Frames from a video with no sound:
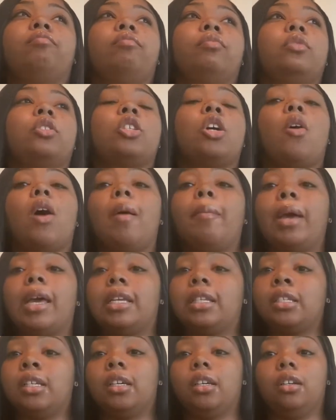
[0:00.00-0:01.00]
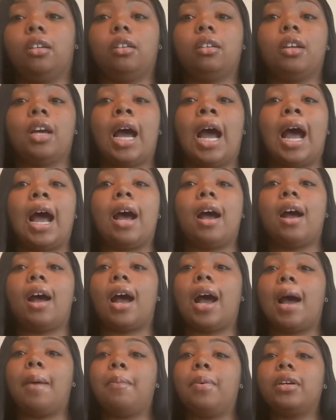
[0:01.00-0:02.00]
so I'm 18.
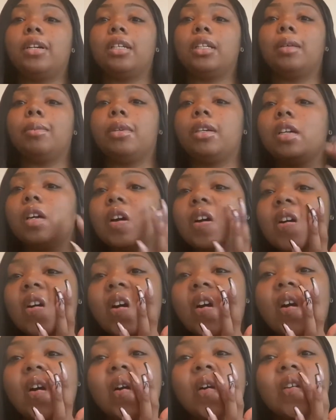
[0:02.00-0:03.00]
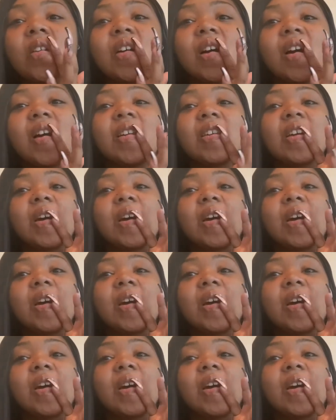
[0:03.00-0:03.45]
I put a limit. y'all ain't